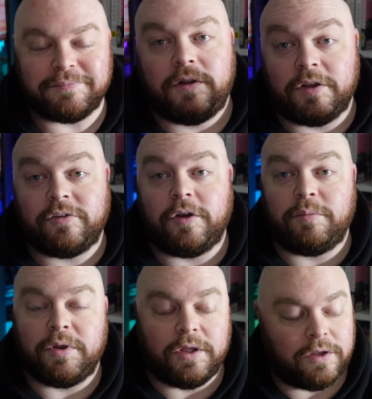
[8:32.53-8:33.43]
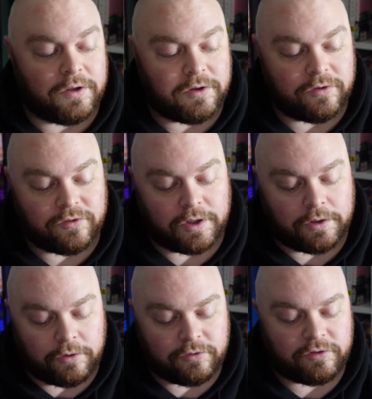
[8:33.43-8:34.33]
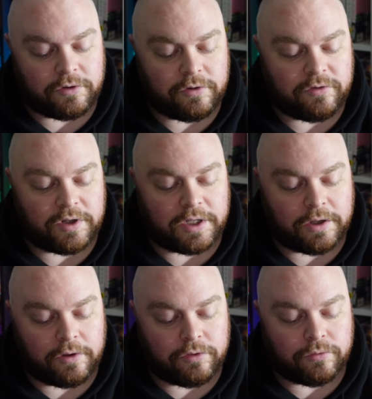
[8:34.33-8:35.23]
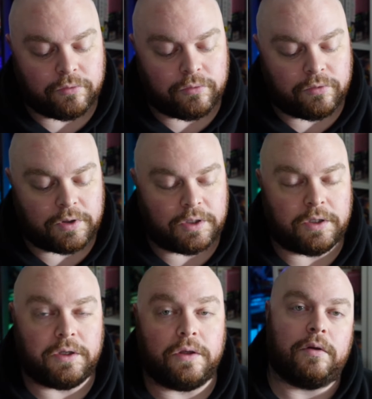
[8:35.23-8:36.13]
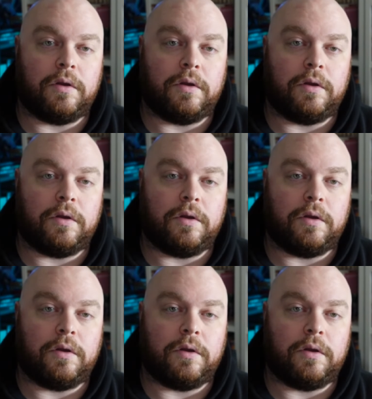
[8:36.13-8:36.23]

Next up is another series that I got through the